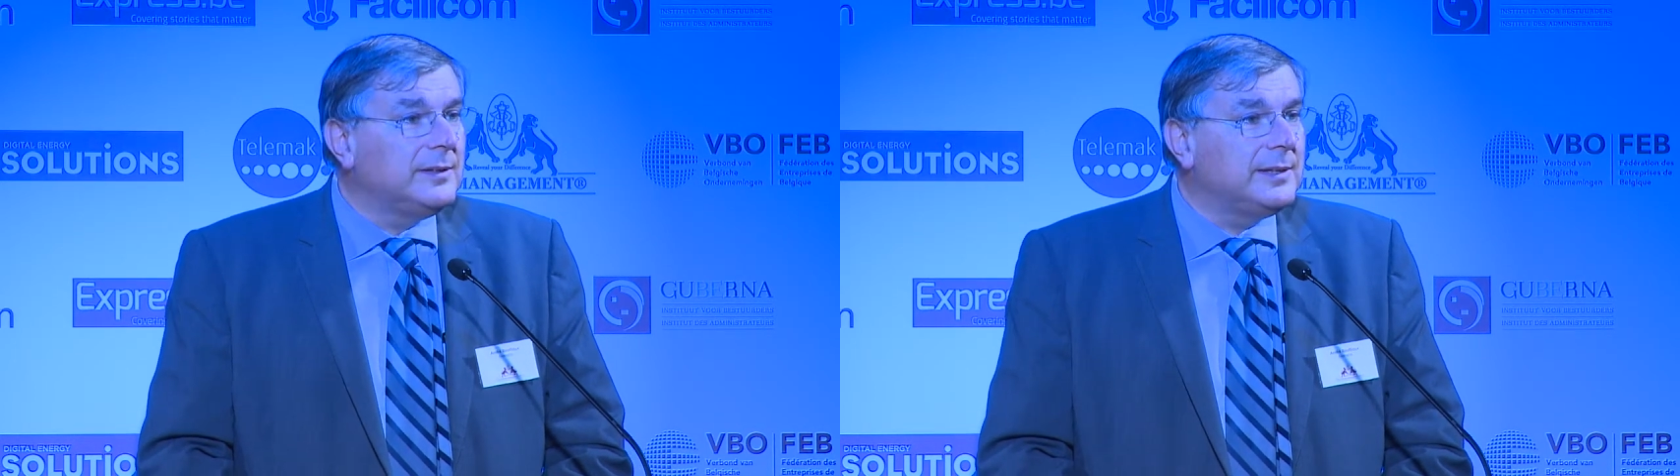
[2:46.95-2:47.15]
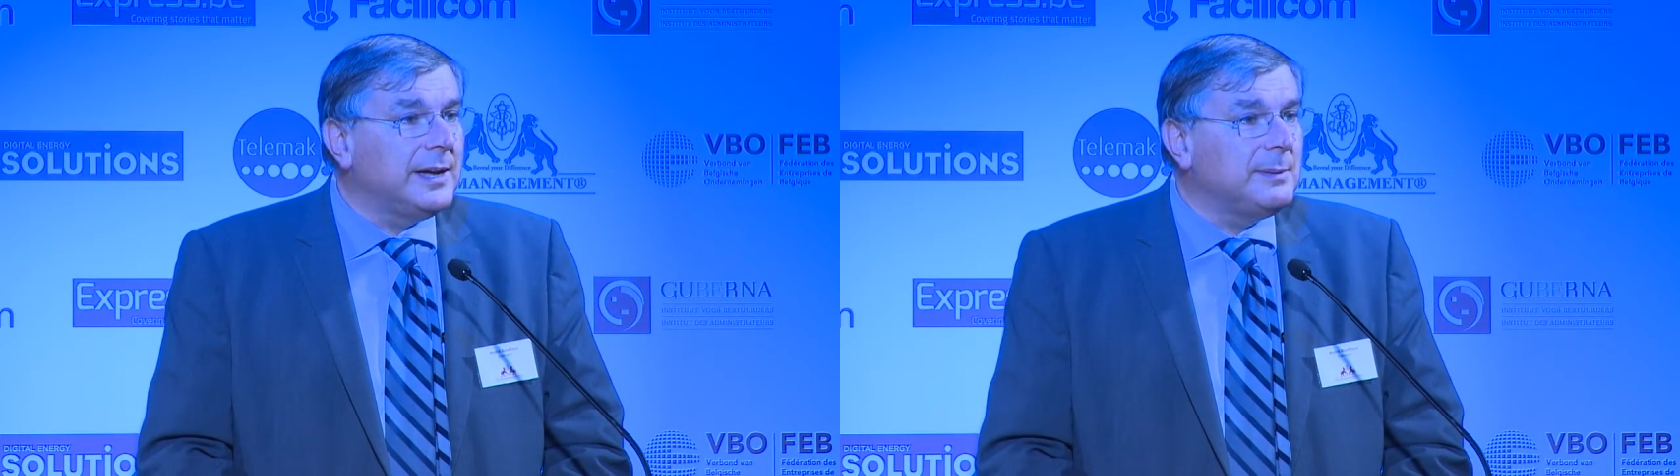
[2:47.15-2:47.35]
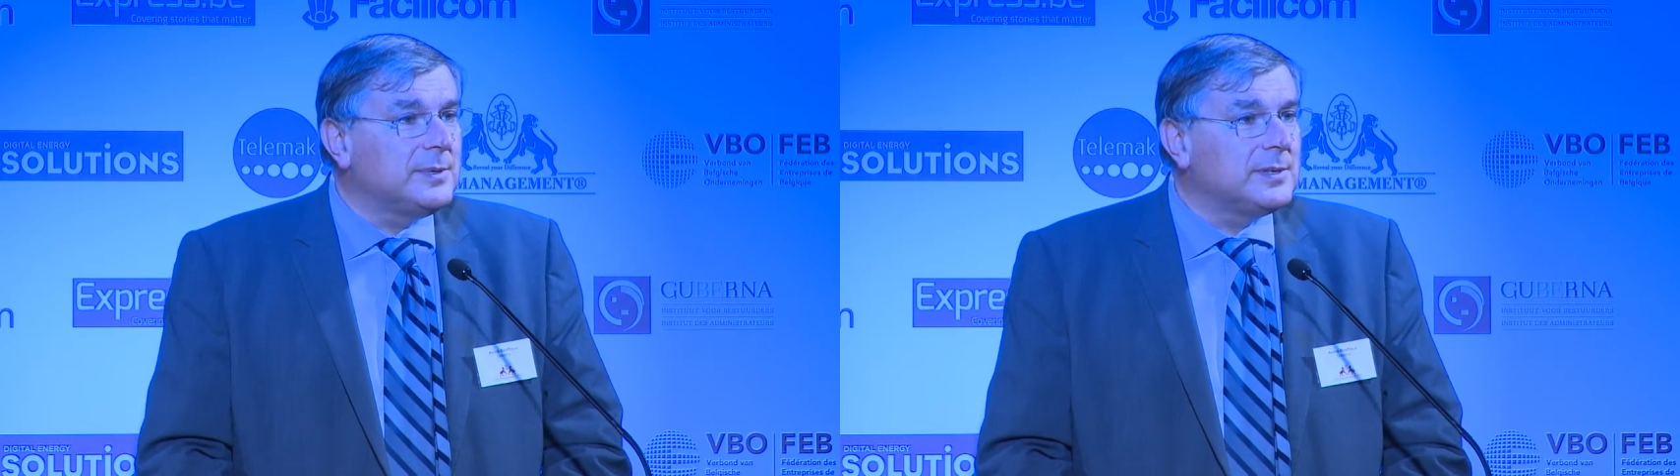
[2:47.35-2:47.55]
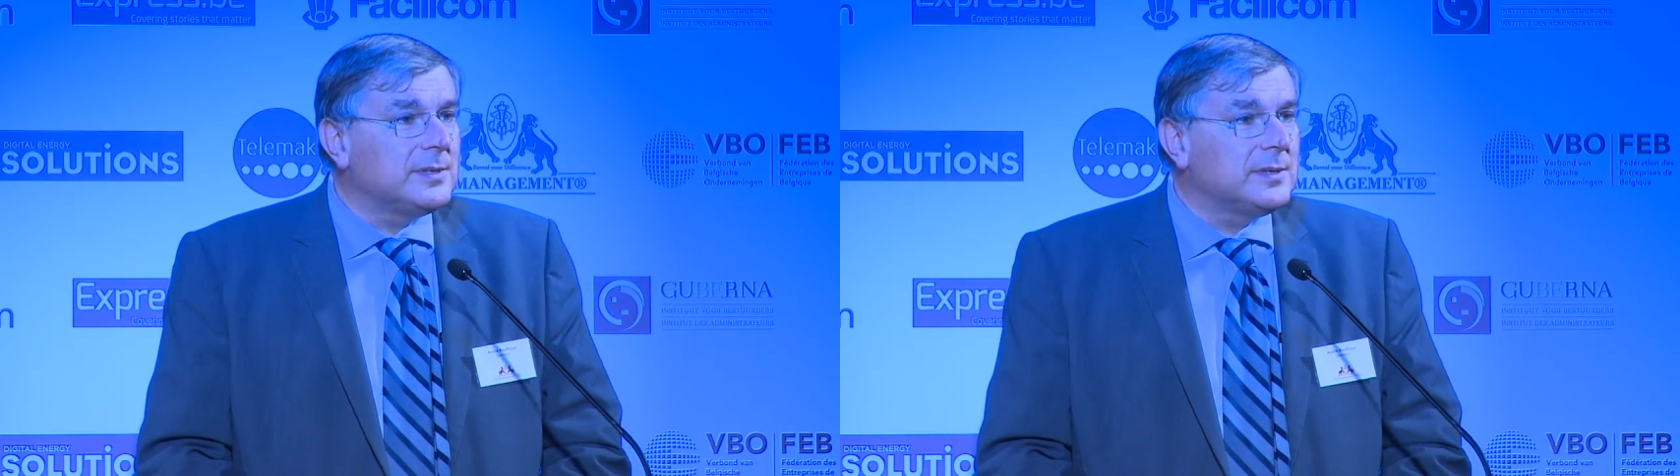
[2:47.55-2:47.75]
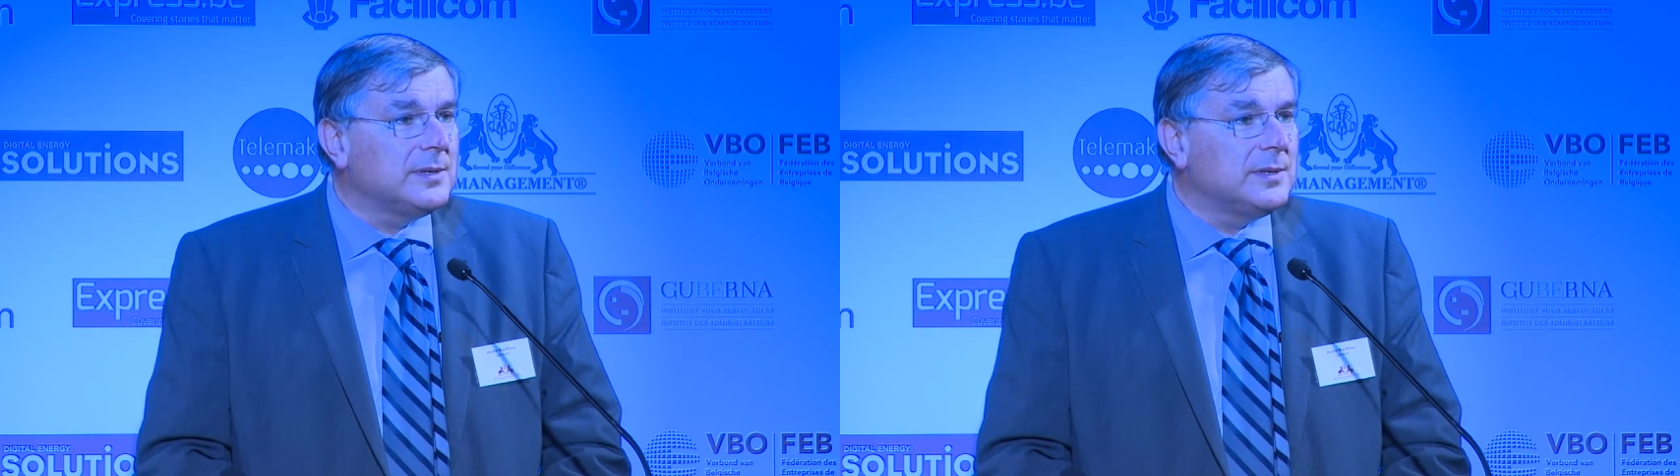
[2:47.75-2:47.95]

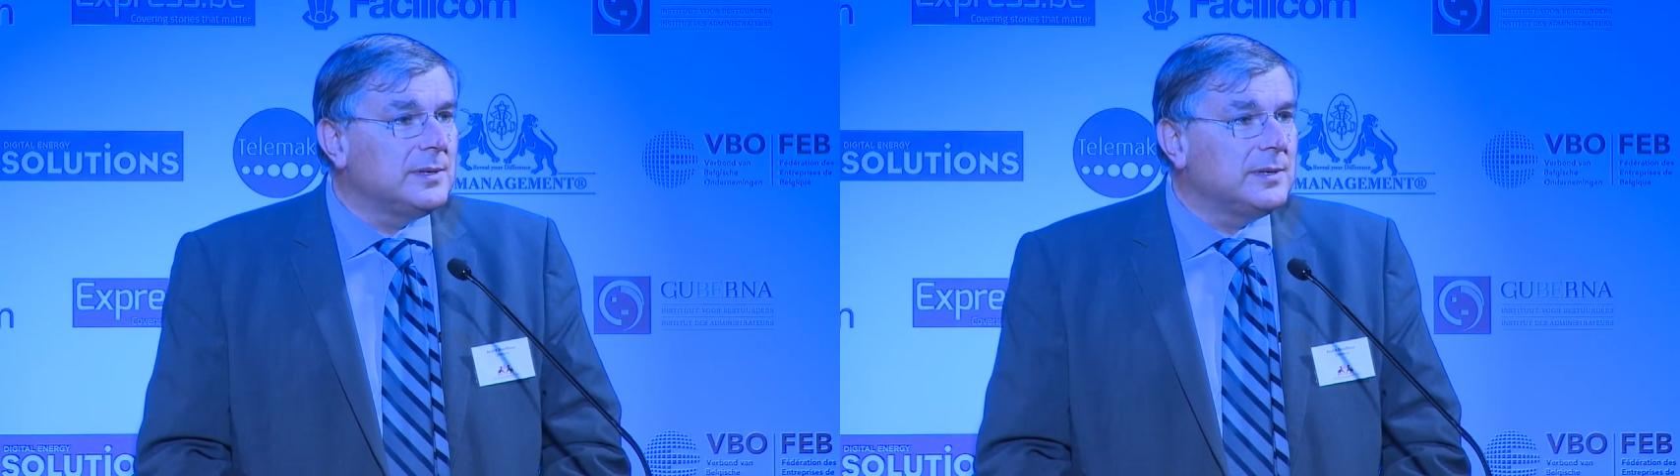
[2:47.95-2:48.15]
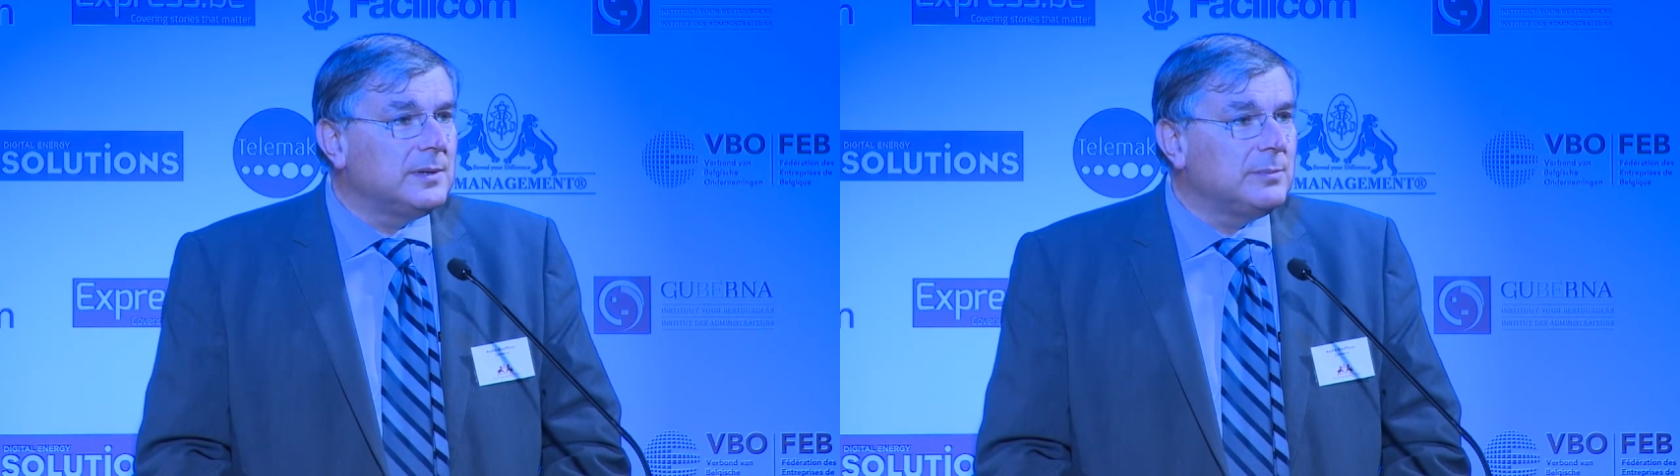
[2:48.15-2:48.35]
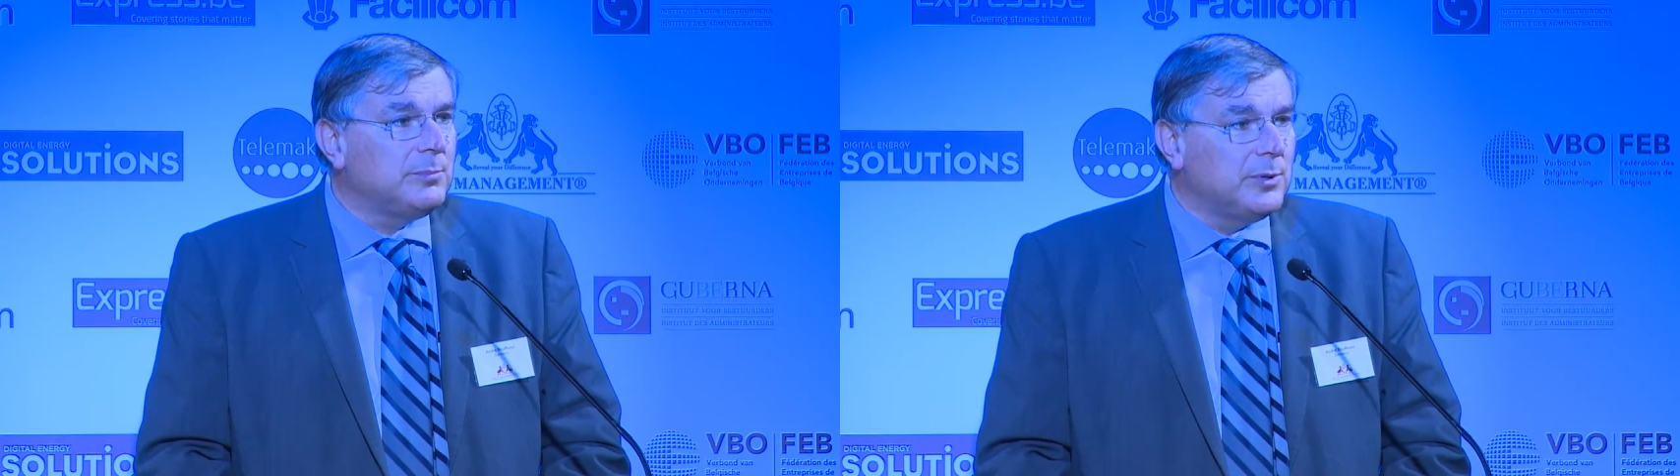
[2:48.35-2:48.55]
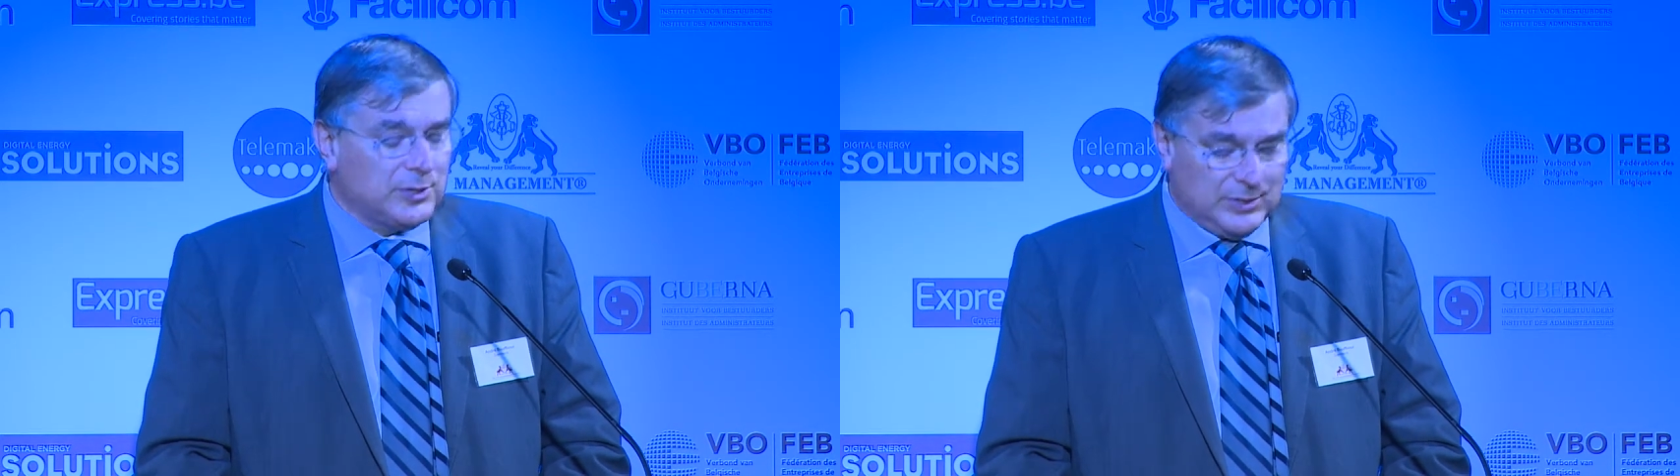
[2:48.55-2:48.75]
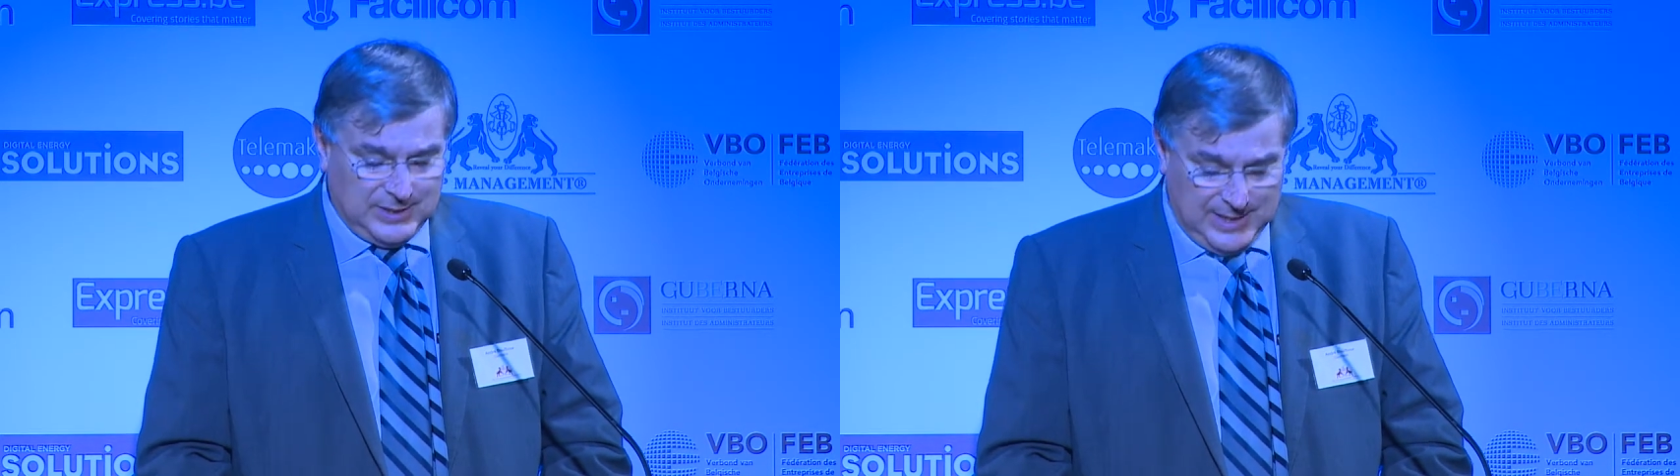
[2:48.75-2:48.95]
times
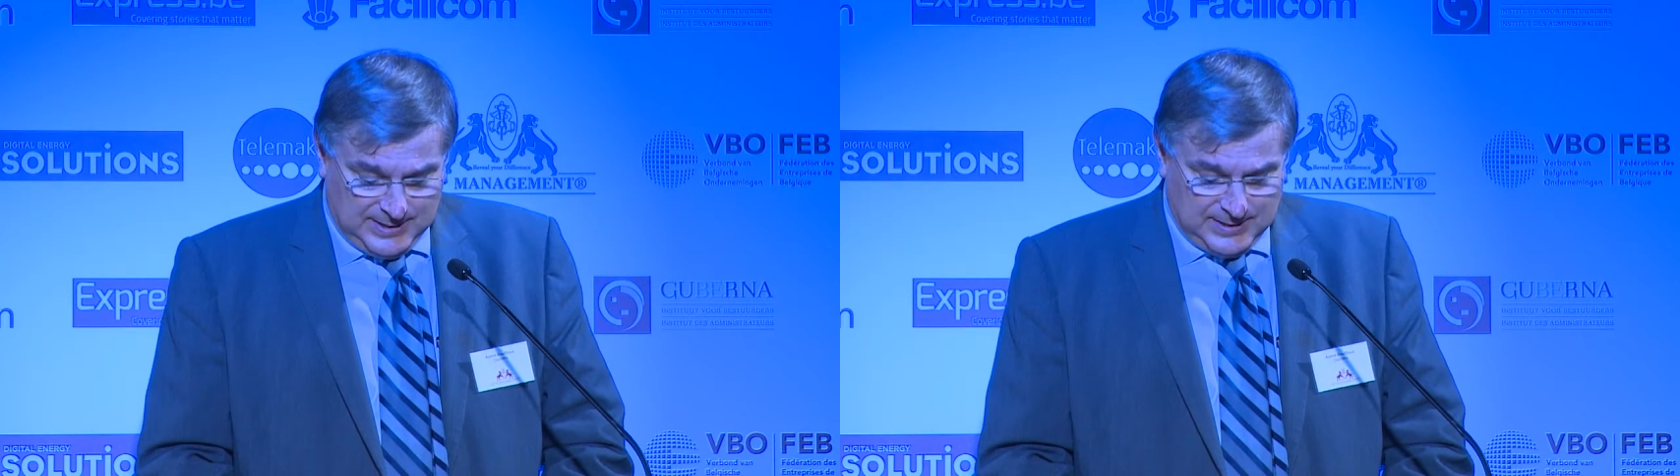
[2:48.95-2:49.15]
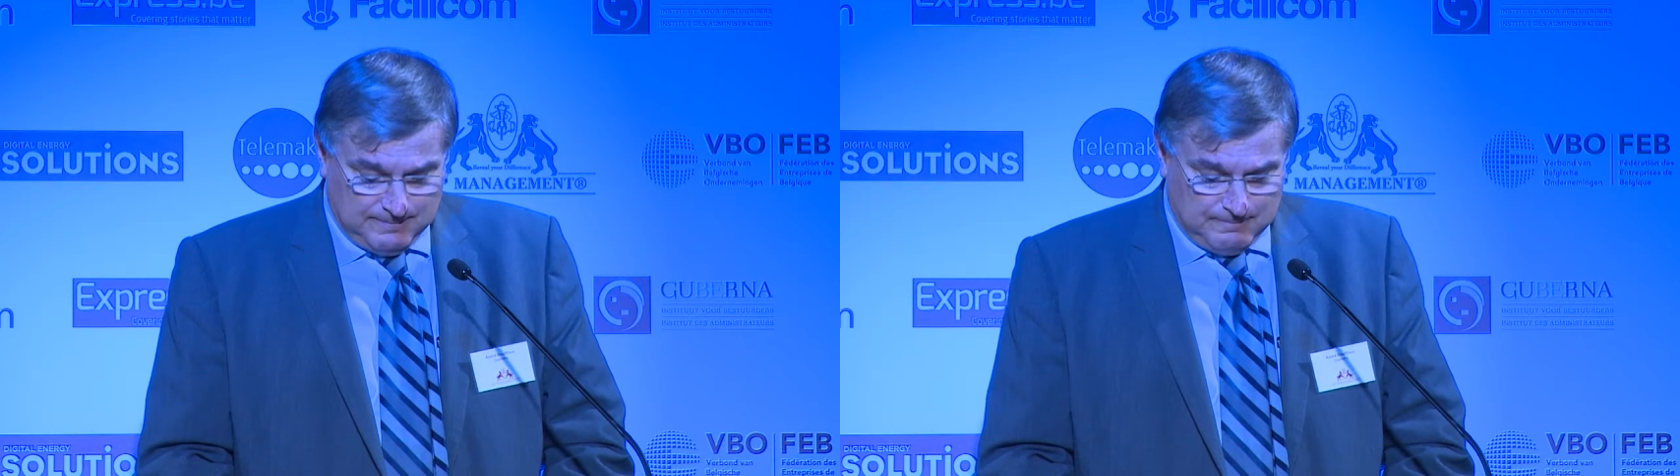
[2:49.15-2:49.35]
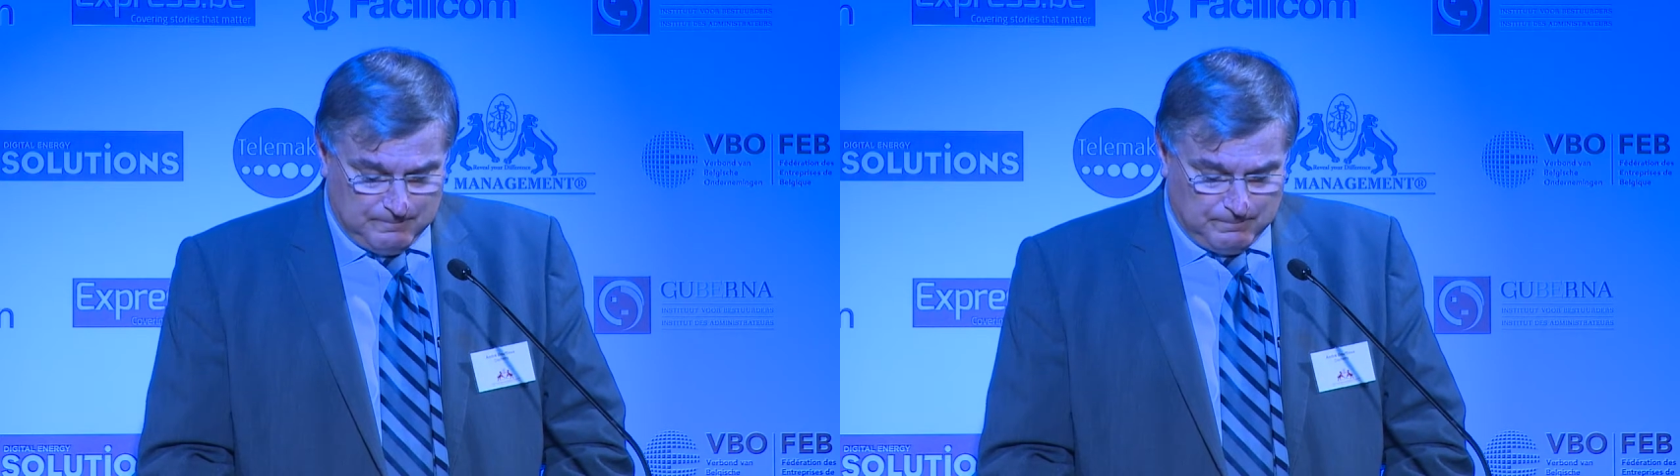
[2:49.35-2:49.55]
persons less.